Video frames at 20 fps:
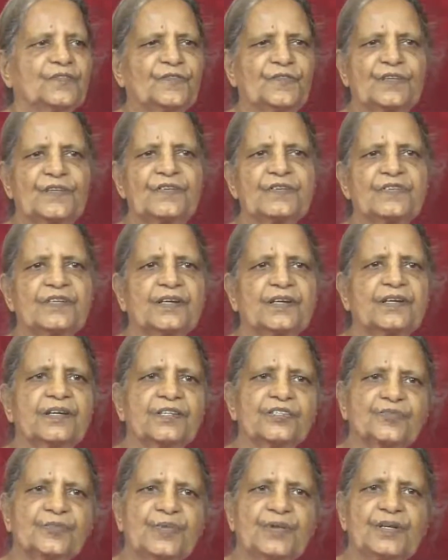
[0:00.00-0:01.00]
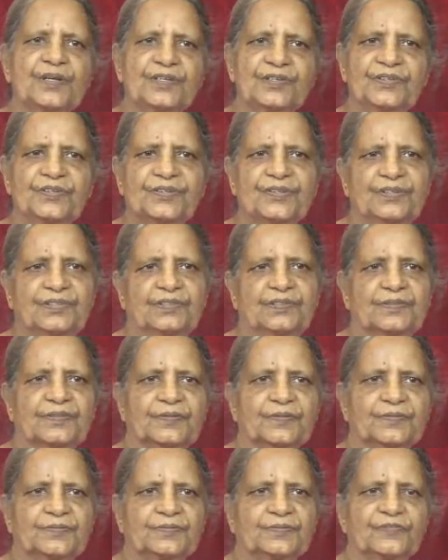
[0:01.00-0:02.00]
First, an aspiration,
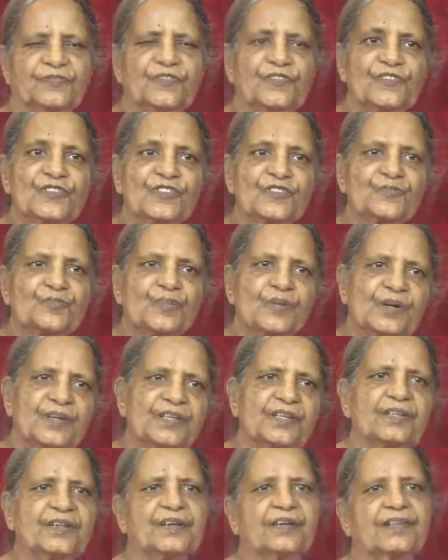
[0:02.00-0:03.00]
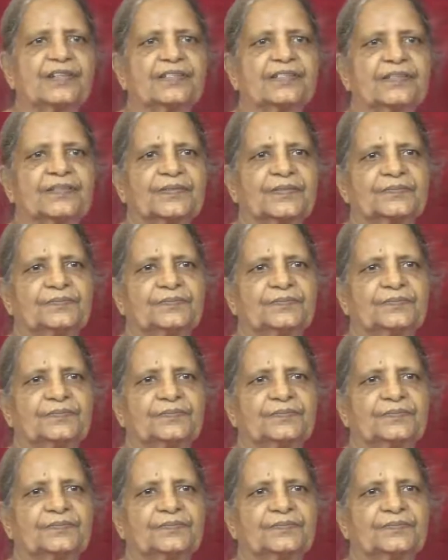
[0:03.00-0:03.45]
first, prayer rather.